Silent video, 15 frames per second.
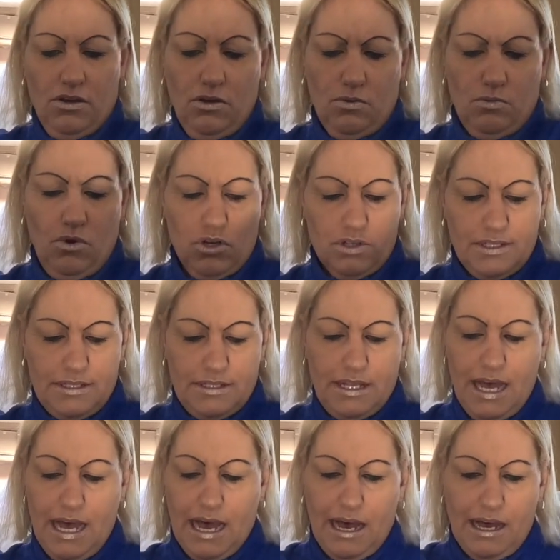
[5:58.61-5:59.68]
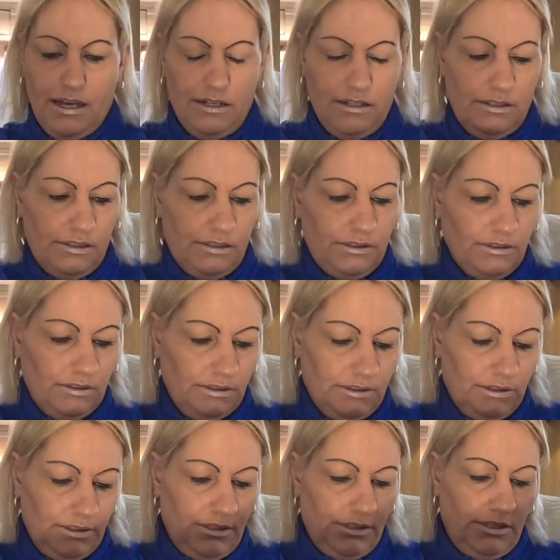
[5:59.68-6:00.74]
Oh, what's that?
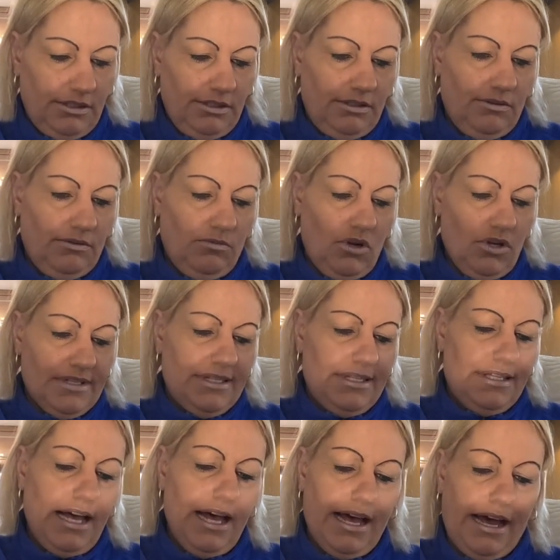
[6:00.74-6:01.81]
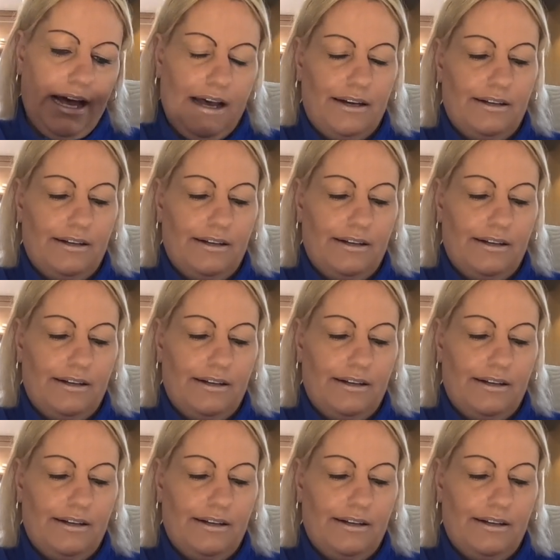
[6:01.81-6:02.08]
What's that?